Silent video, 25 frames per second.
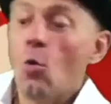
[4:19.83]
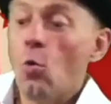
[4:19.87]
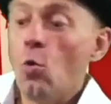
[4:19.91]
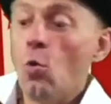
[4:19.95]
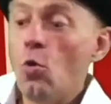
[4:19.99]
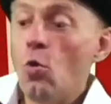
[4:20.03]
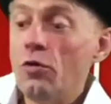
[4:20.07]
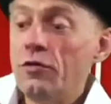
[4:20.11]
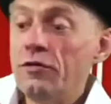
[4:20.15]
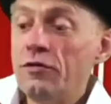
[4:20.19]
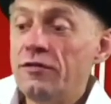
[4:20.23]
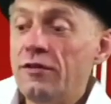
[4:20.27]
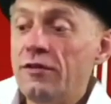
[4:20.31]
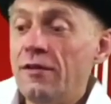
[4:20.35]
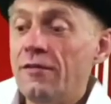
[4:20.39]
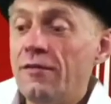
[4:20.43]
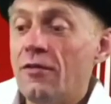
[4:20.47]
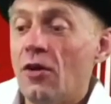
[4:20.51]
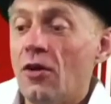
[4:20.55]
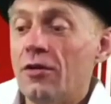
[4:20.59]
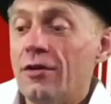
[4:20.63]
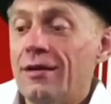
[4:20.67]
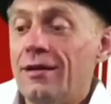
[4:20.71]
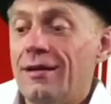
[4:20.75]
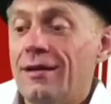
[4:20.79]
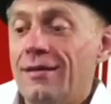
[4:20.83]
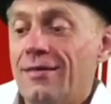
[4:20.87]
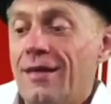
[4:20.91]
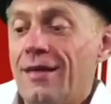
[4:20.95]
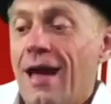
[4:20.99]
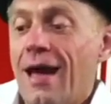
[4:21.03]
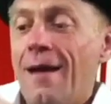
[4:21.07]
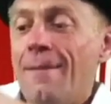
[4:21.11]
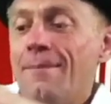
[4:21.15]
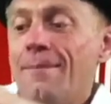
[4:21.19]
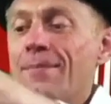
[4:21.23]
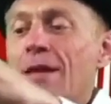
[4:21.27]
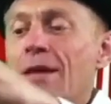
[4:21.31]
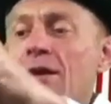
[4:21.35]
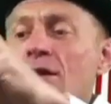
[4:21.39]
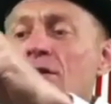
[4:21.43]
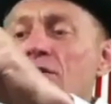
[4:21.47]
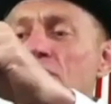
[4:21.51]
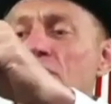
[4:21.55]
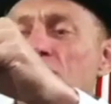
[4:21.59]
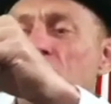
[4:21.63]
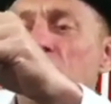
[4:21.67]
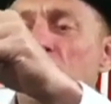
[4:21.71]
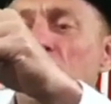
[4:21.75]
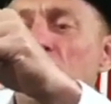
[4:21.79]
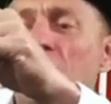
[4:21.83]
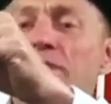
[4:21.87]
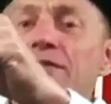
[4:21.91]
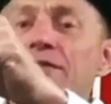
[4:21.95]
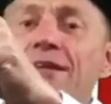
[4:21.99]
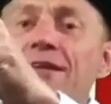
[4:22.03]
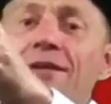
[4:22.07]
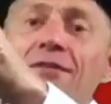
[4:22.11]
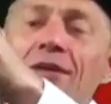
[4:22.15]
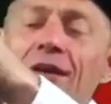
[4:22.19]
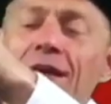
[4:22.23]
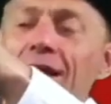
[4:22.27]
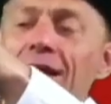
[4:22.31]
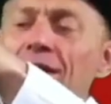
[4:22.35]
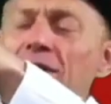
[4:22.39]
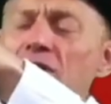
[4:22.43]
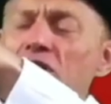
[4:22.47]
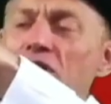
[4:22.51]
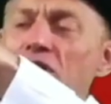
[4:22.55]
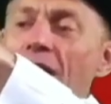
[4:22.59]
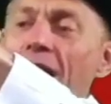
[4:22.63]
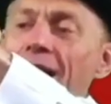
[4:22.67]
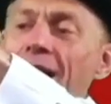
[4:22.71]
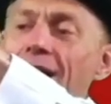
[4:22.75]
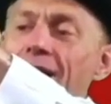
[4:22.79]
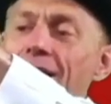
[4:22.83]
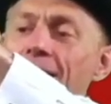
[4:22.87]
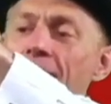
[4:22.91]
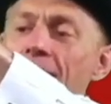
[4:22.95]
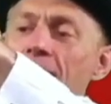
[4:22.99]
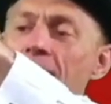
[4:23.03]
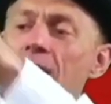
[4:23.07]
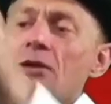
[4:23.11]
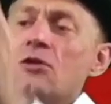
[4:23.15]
Once you've got it in there, just give it a little shake,